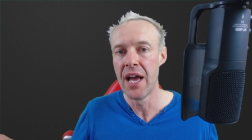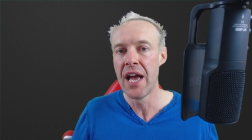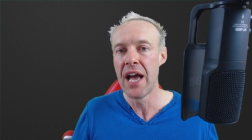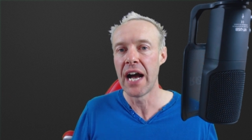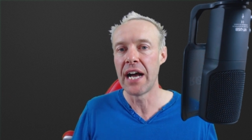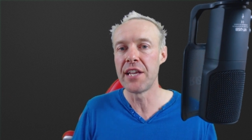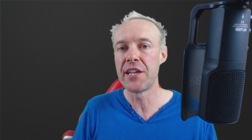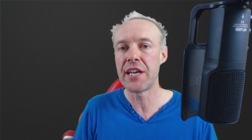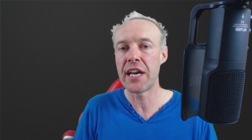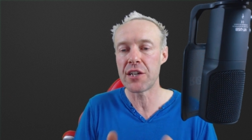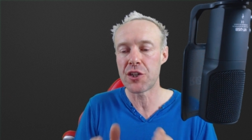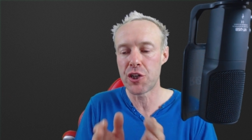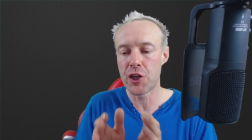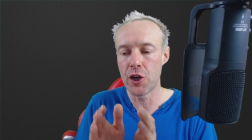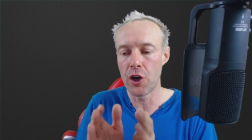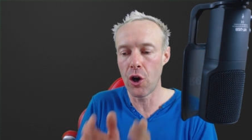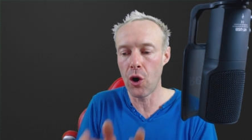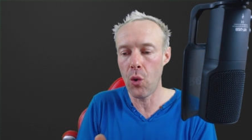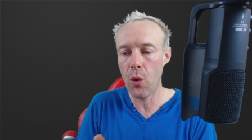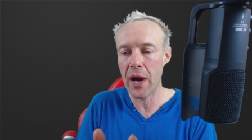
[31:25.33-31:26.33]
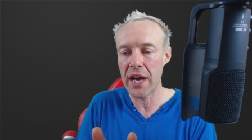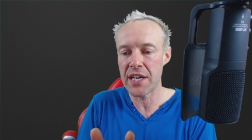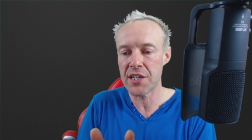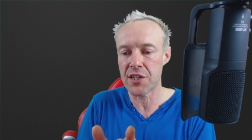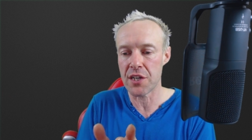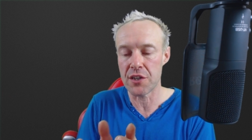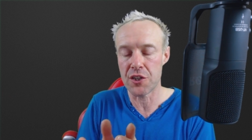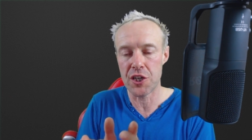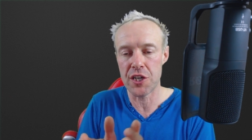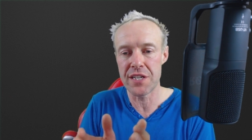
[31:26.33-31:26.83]
and yet she always
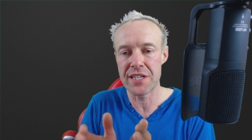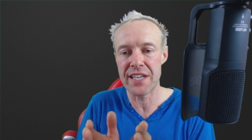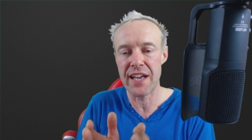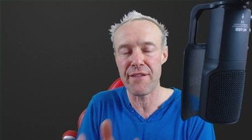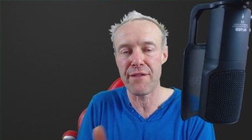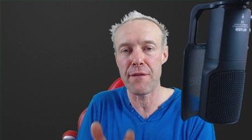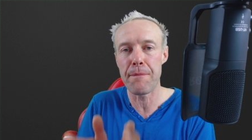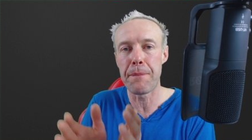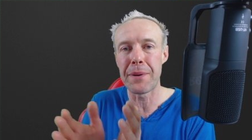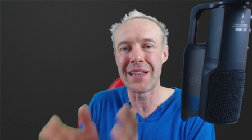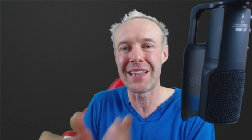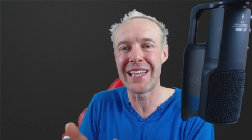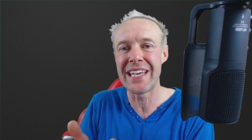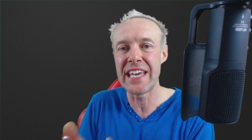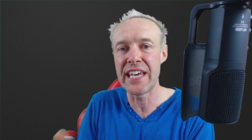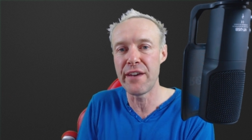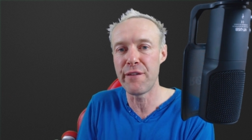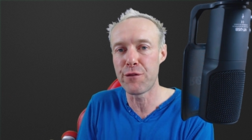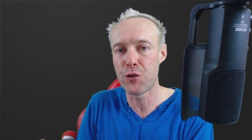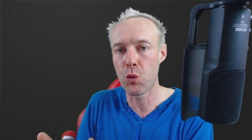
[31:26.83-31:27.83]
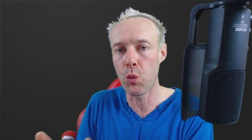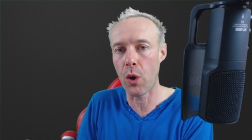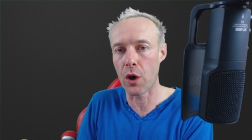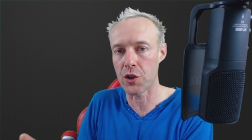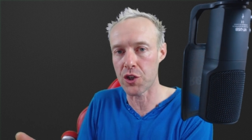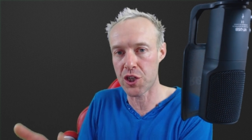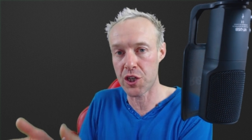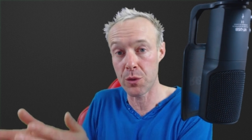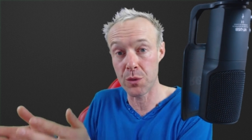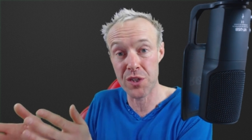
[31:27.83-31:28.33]
she never believed what
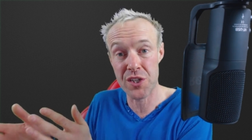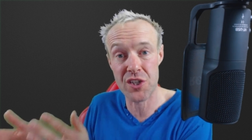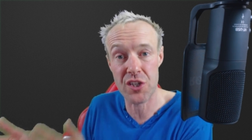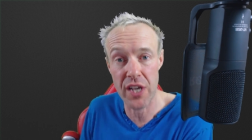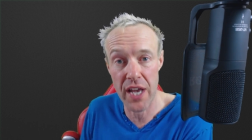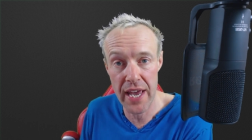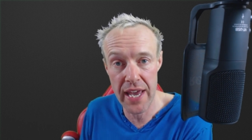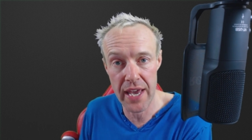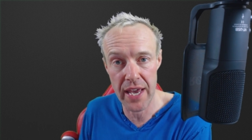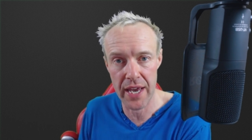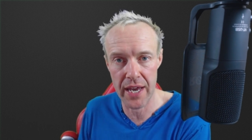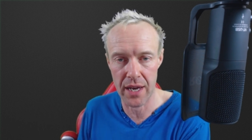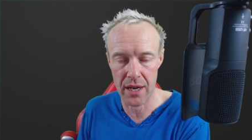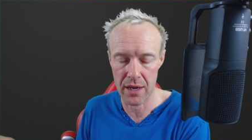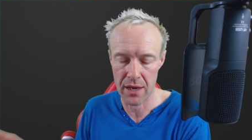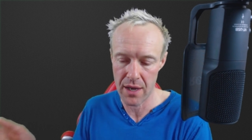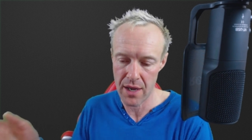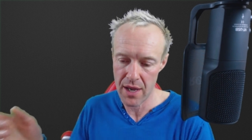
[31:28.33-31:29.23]
she was saying